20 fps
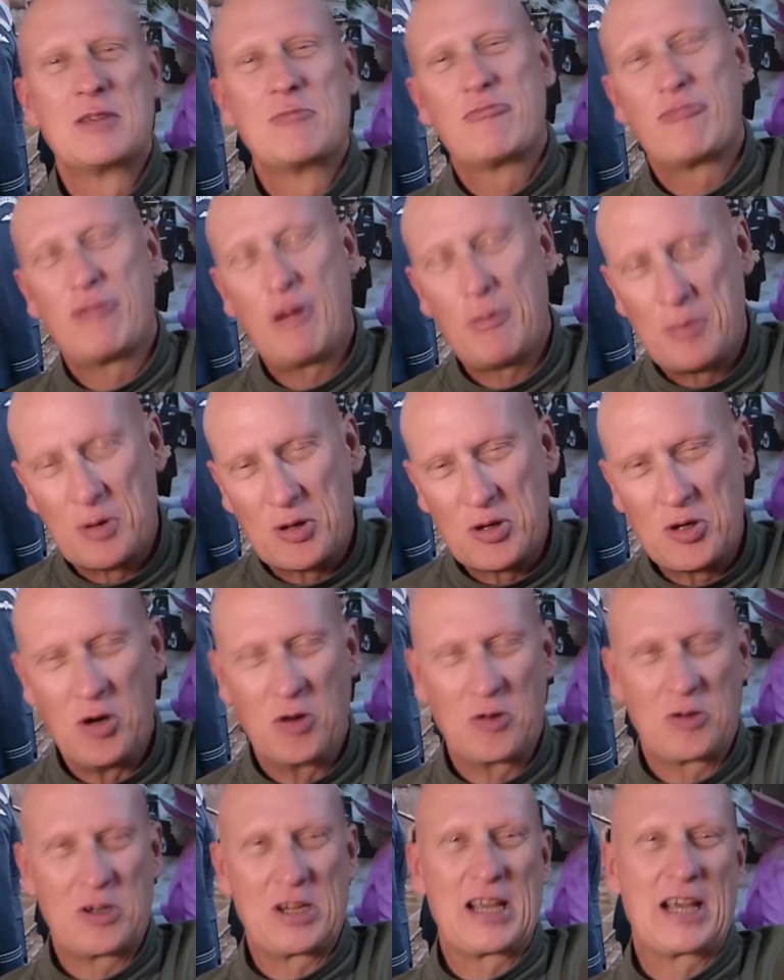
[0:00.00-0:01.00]
proper
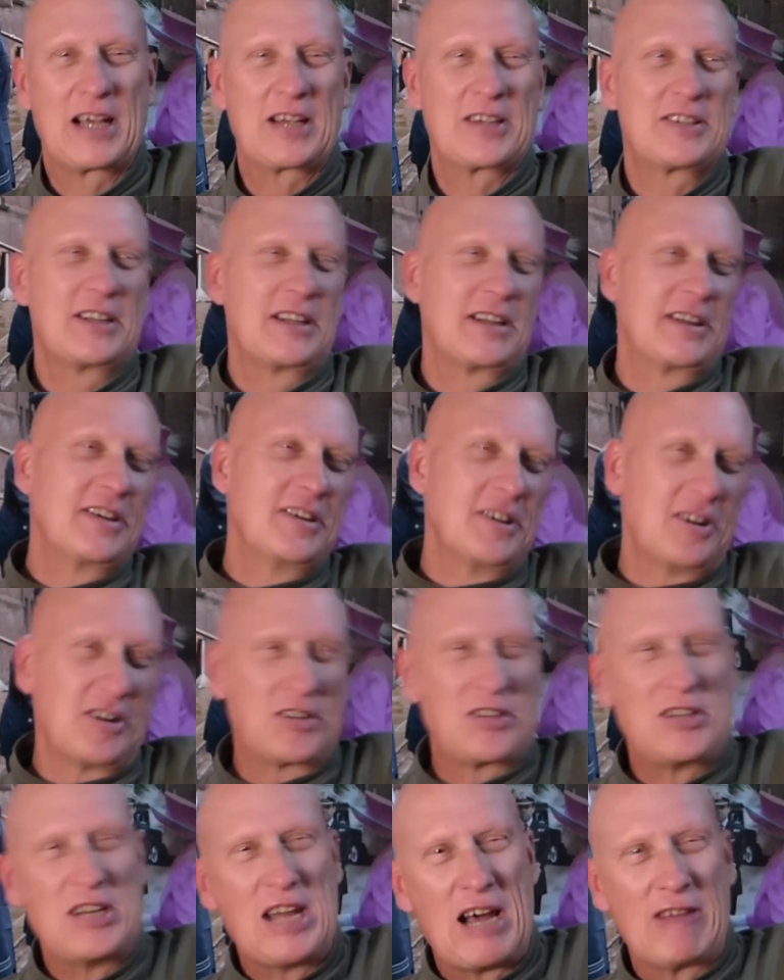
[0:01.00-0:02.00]
Cockney accent,
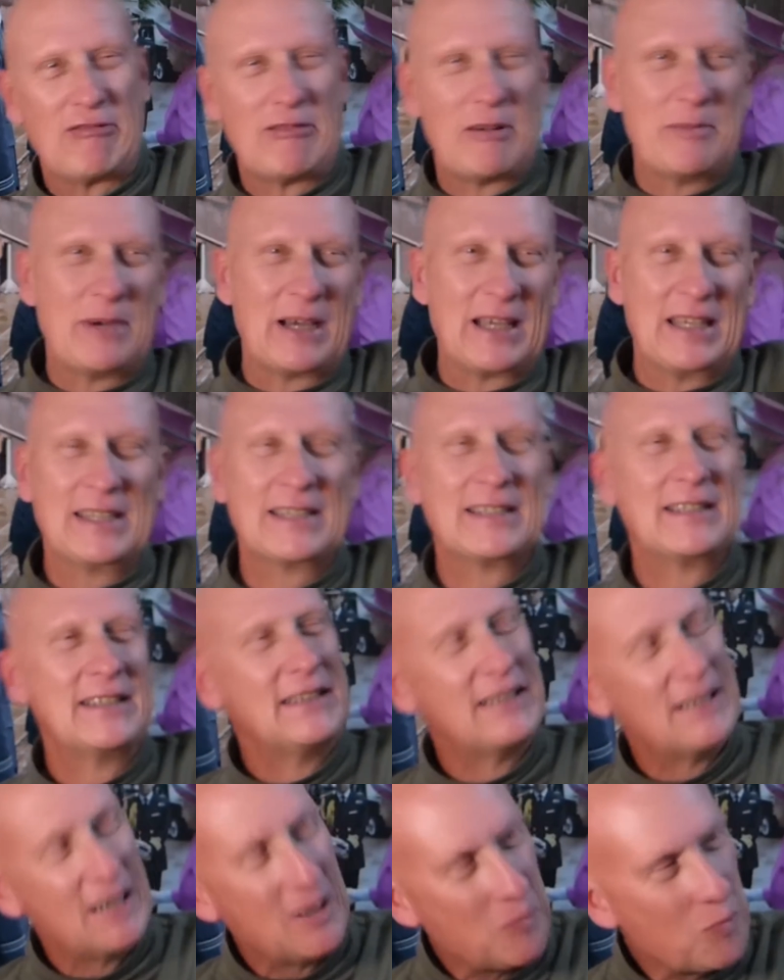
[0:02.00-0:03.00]
nice narrow, mate,
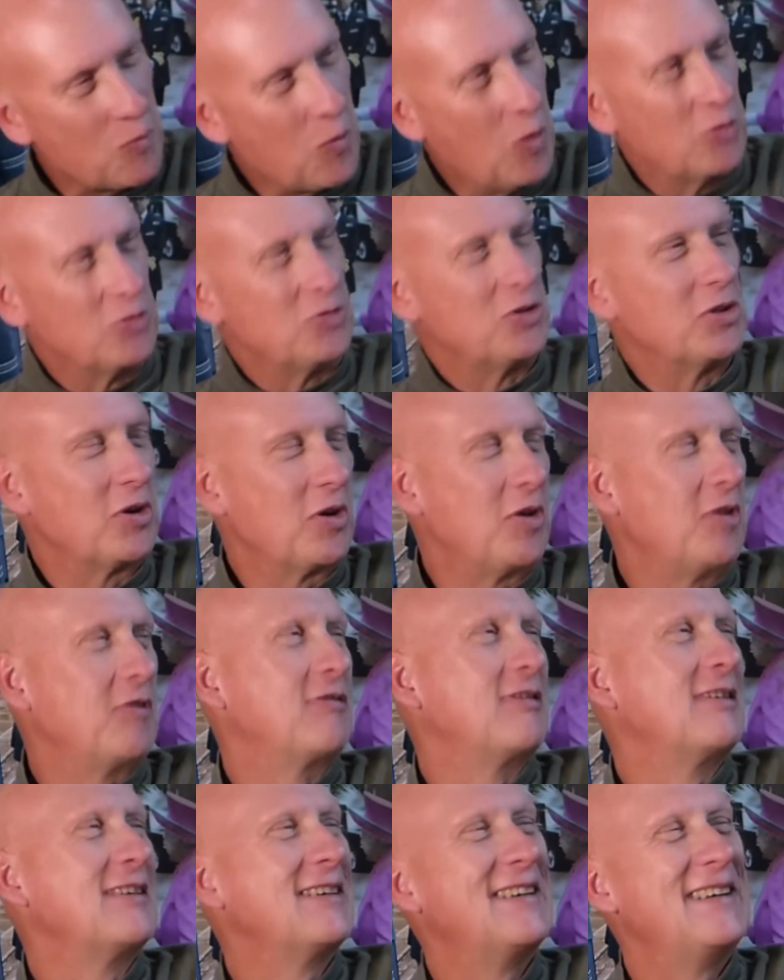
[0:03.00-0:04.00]
and wandered
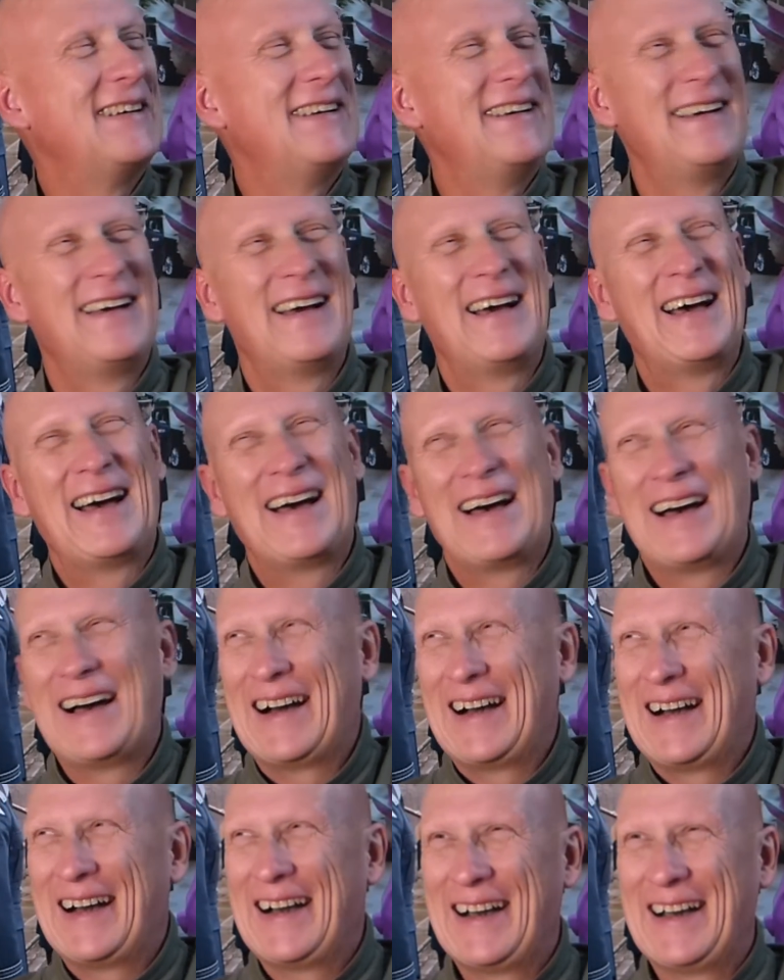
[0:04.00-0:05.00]
off.
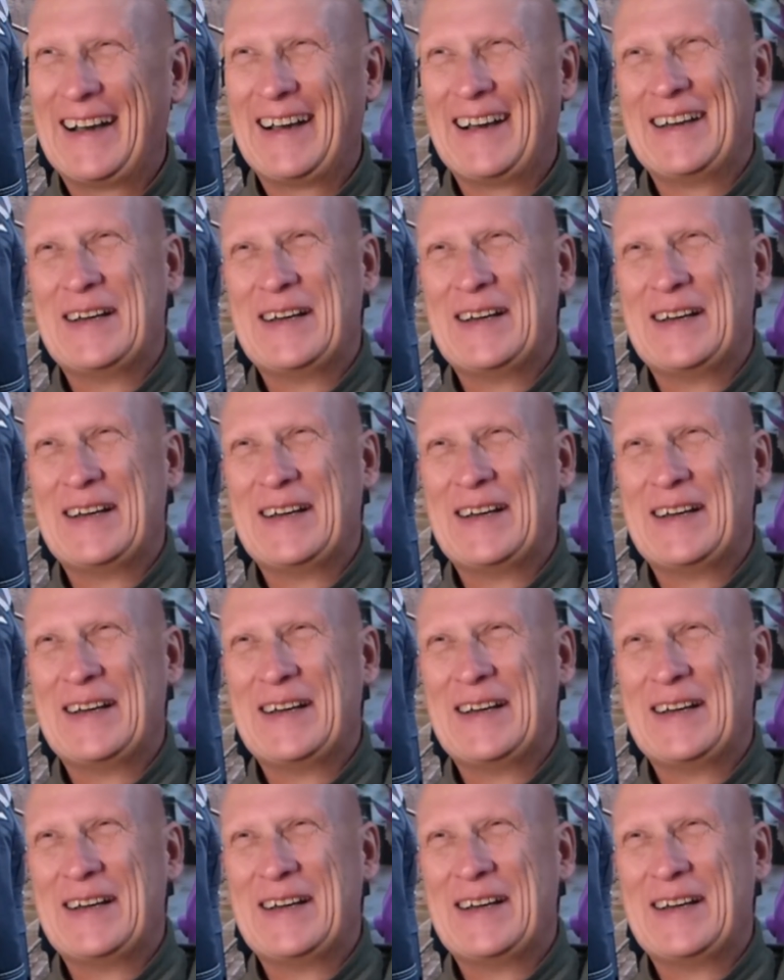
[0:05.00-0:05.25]
I